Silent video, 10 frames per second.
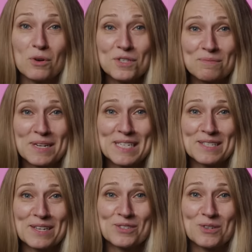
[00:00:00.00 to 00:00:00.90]
most of my
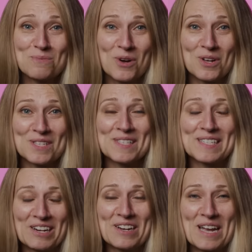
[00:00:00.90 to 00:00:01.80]
days on Zoom calls
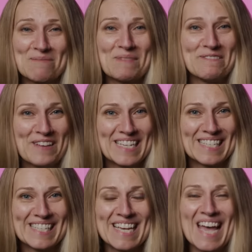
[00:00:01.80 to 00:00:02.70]
staring at my
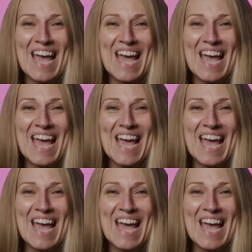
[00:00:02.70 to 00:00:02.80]
face.